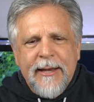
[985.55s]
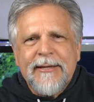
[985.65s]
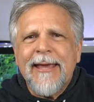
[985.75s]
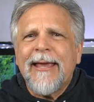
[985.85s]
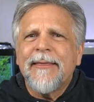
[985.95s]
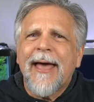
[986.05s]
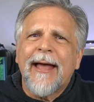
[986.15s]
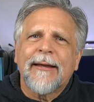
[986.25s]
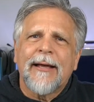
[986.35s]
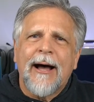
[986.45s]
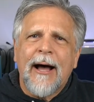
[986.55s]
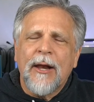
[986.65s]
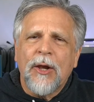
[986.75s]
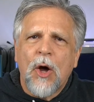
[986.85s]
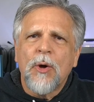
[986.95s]
Taking that uh,
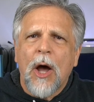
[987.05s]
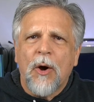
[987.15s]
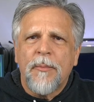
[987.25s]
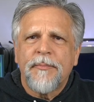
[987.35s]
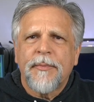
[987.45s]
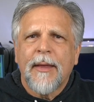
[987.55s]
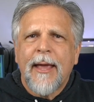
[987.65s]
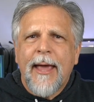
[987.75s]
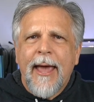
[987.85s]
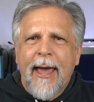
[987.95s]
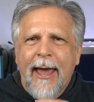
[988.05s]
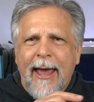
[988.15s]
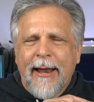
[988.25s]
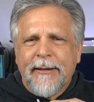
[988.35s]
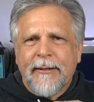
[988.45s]
logo
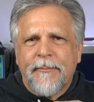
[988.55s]
and